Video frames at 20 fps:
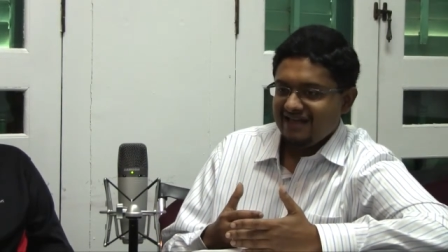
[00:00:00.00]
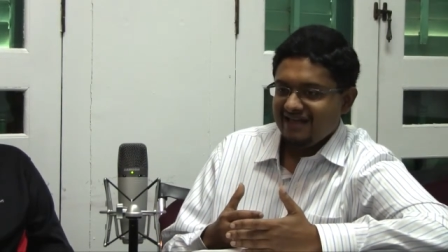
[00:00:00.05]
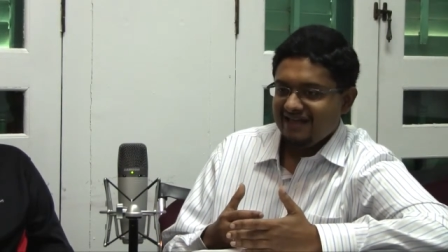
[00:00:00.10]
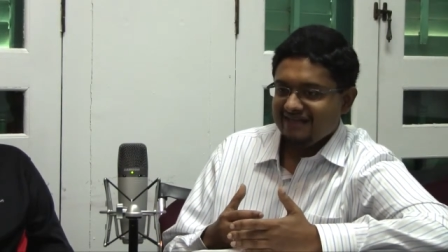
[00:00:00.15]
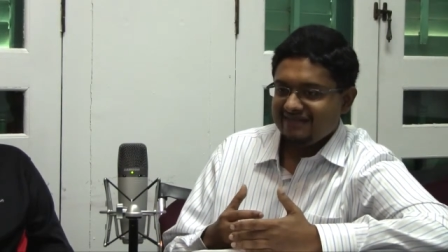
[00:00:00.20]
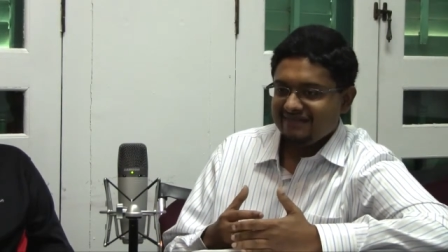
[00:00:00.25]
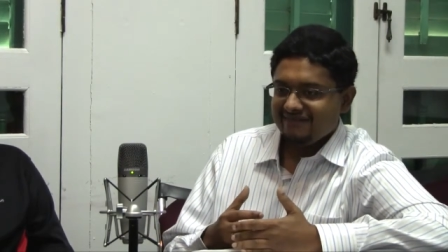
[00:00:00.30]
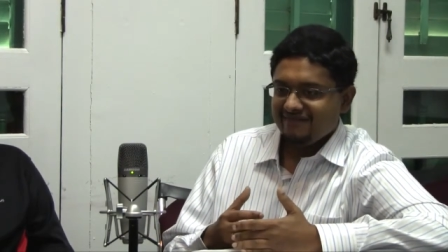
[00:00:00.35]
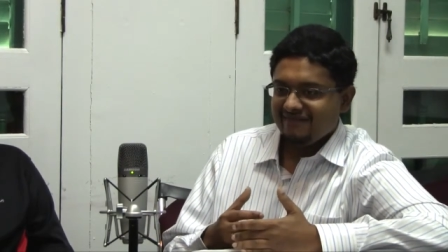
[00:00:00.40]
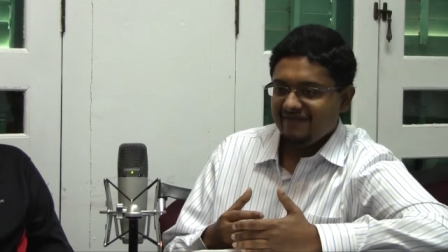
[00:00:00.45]

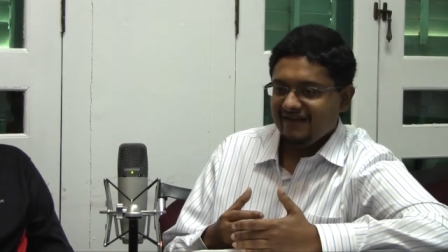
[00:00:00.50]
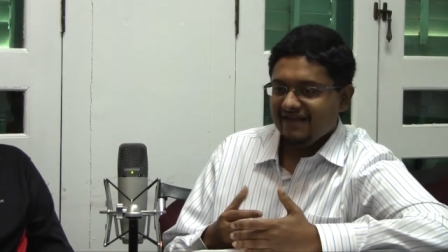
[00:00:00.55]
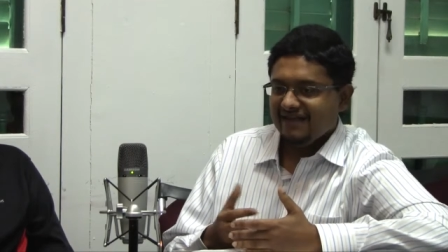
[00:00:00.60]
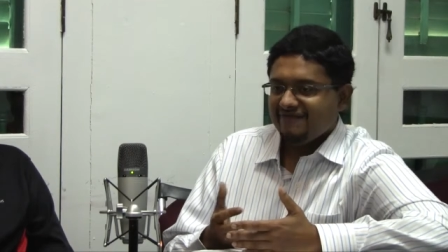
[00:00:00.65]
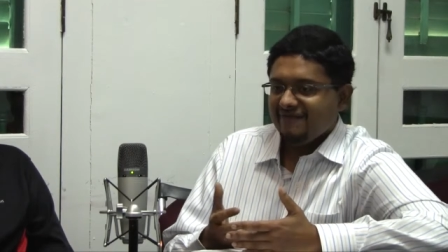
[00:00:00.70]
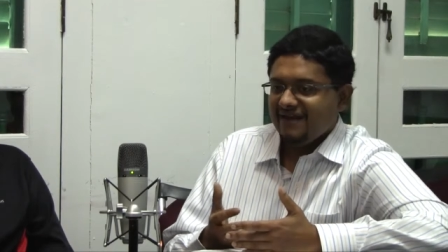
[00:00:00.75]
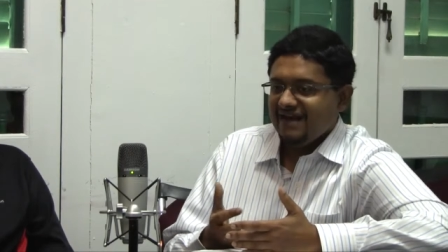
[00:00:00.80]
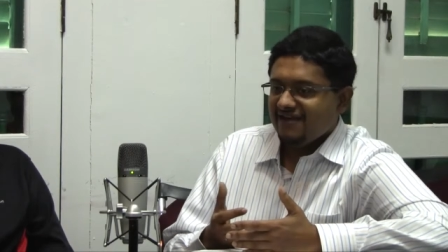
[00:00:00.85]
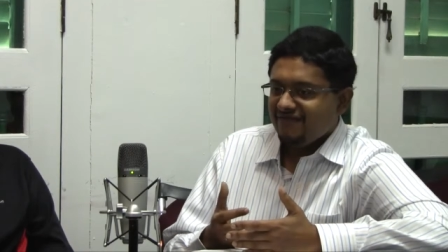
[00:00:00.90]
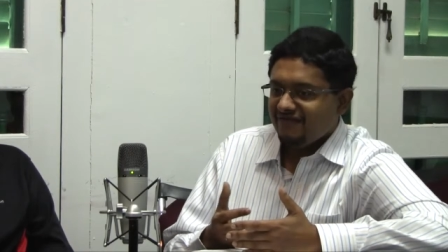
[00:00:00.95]
it's
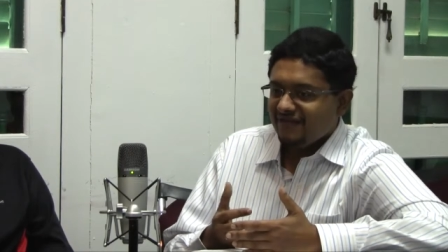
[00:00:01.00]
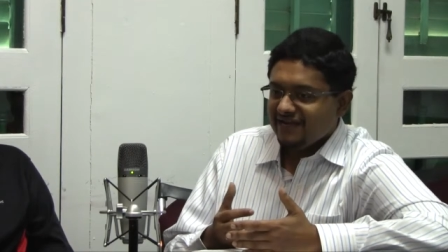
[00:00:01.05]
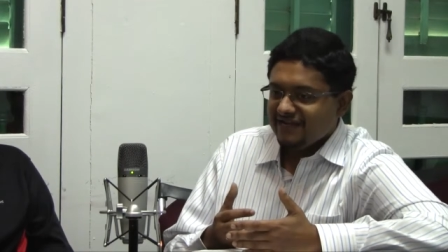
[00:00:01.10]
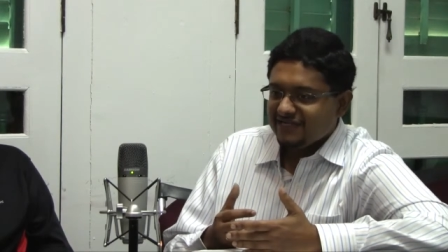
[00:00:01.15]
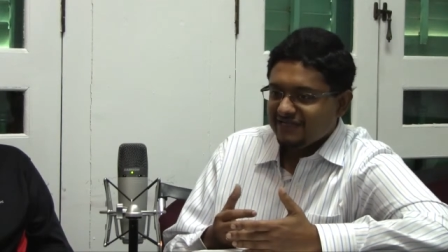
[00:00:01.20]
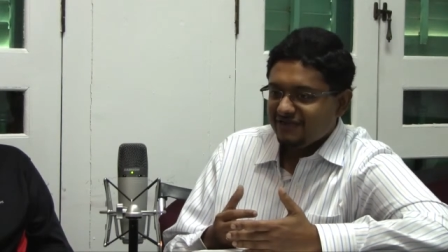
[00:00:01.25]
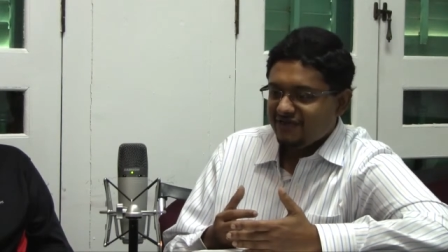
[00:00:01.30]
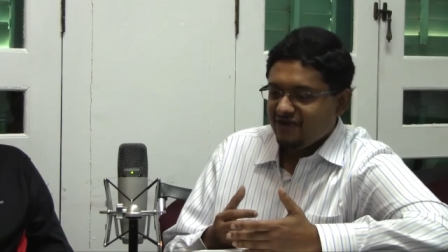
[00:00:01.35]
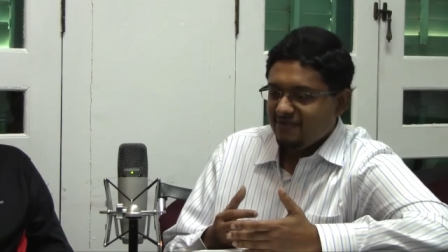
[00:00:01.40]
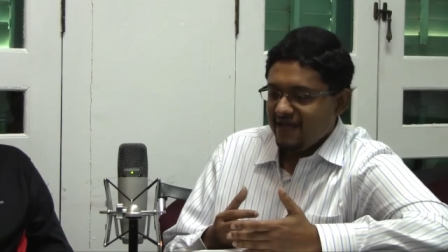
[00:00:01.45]
very
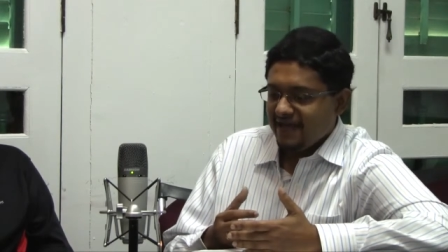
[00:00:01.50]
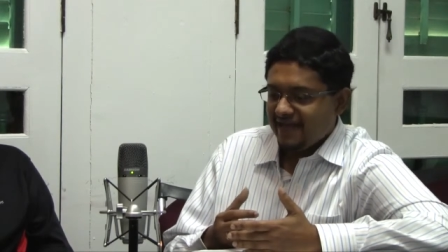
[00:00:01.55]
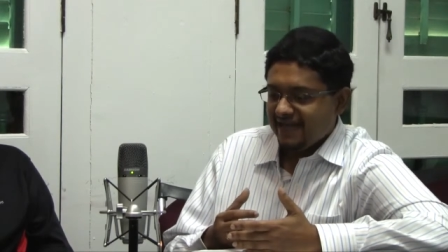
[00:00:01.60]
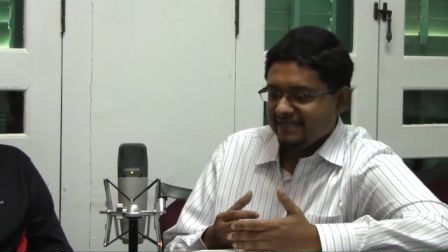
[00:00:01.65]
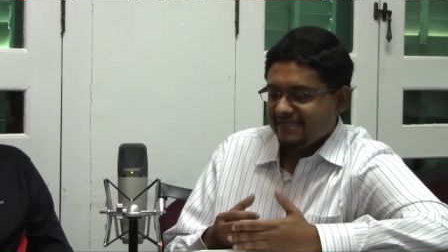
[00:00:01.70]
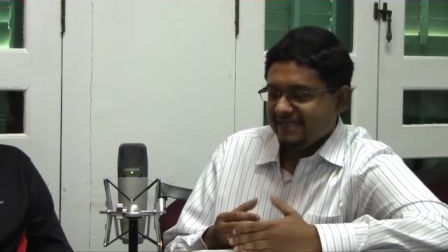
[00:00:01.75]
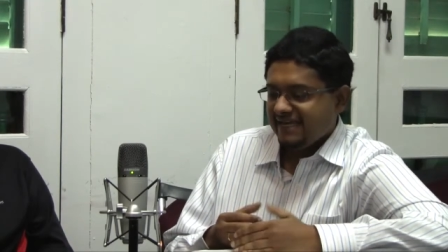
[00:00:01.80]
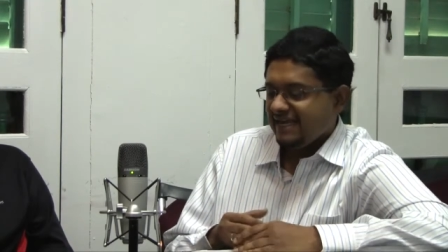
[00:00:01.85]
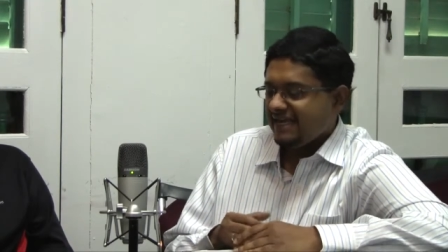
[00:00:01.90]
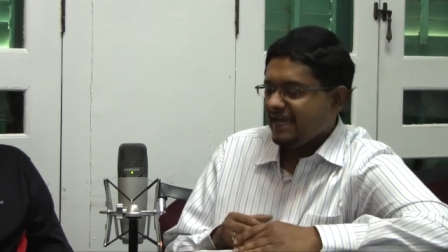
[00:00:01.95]
difficult to go back
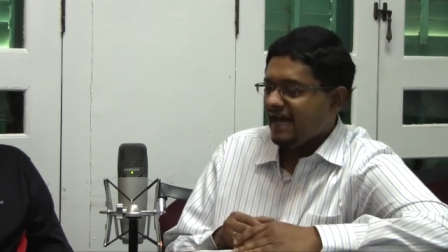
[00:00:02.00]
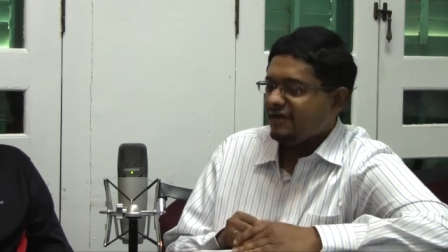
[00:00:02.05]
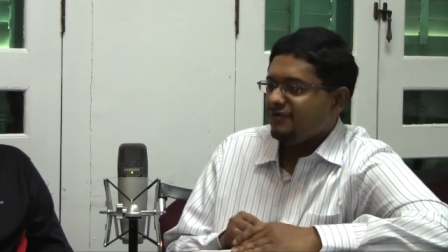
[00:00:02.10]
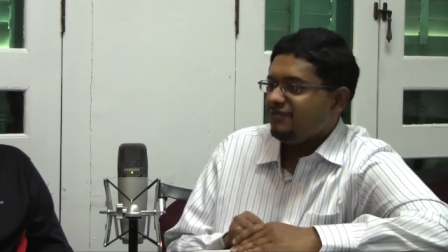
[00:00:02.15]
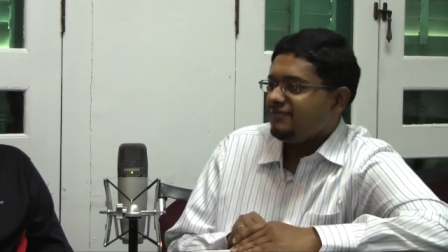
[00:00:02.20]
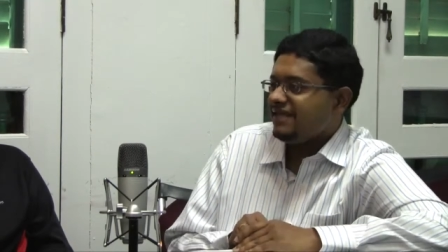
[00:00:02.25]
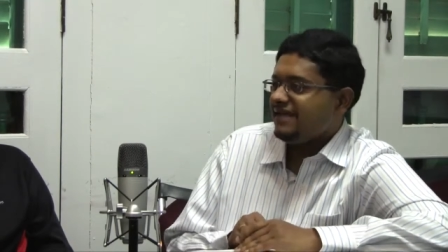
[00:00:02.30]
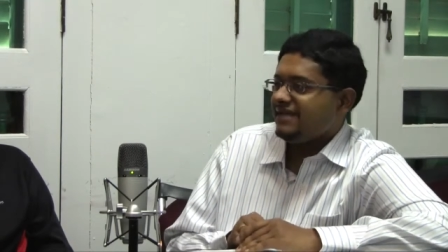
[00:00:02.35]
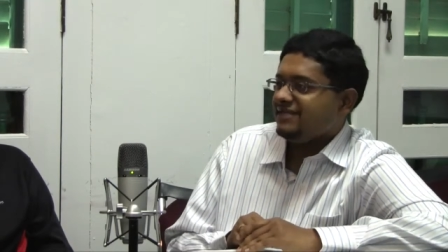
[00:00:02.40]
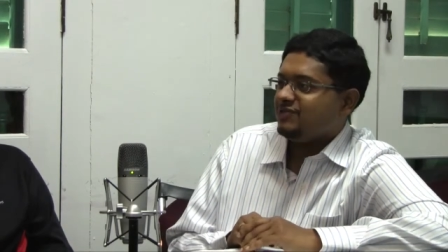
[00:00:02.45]
and saying, hey, I
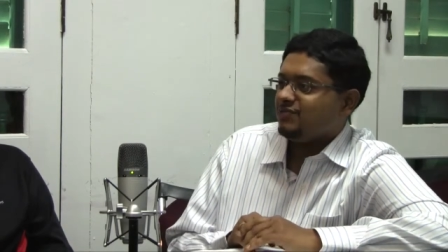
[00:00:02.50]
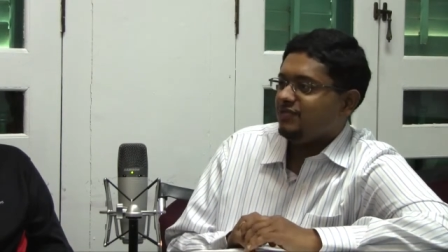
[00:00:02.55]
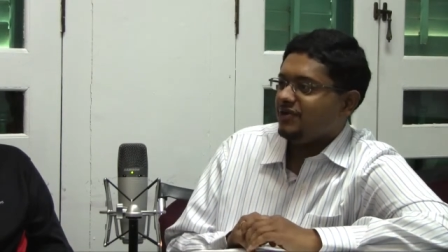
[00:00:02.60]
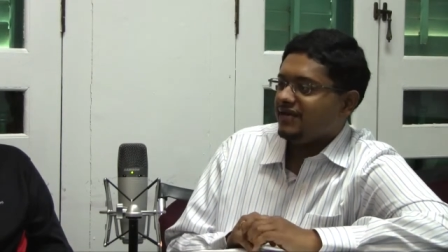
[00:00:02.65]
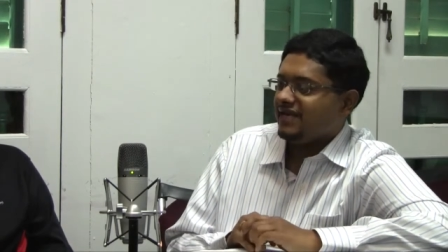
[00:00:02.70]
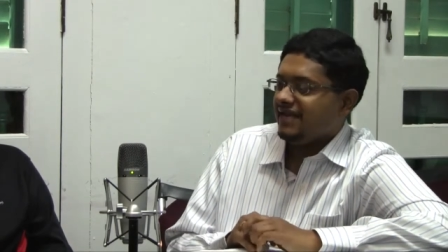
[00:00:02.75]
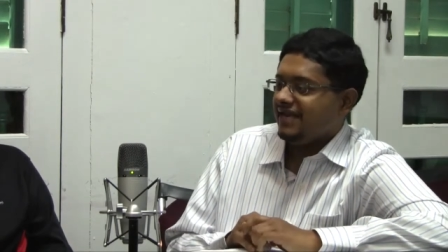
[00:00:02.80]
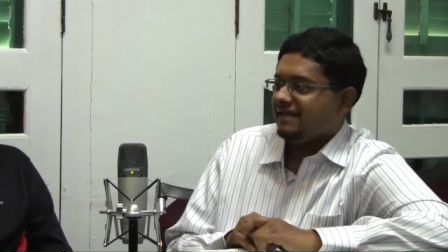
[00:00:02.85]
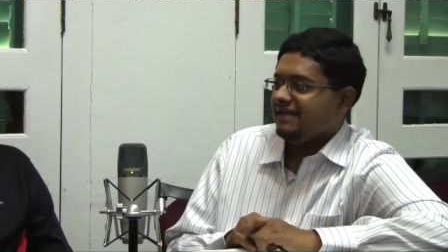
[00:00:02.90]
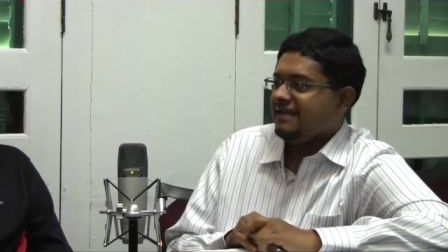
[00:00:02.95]
don't think it's
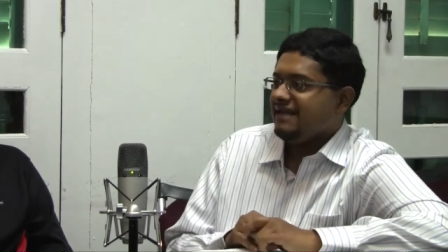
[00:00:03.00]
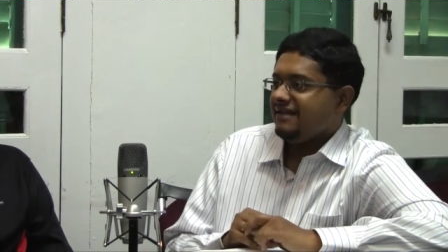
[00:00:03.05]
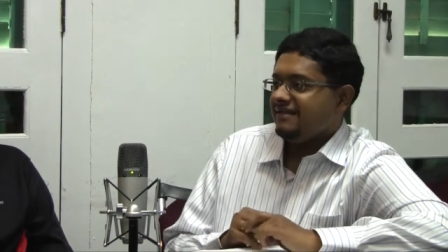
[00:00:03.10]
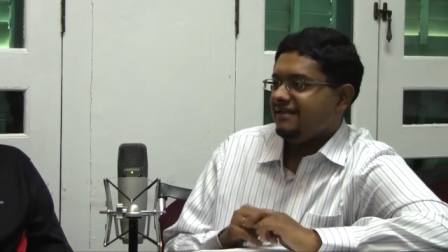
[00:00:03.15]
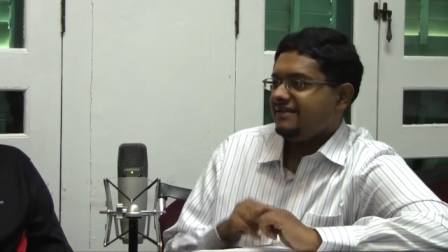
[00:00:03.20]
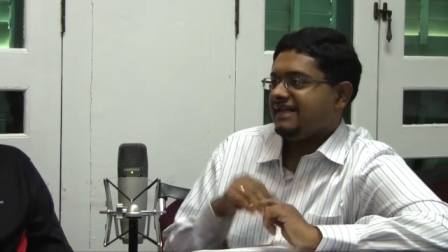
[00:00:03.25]
working.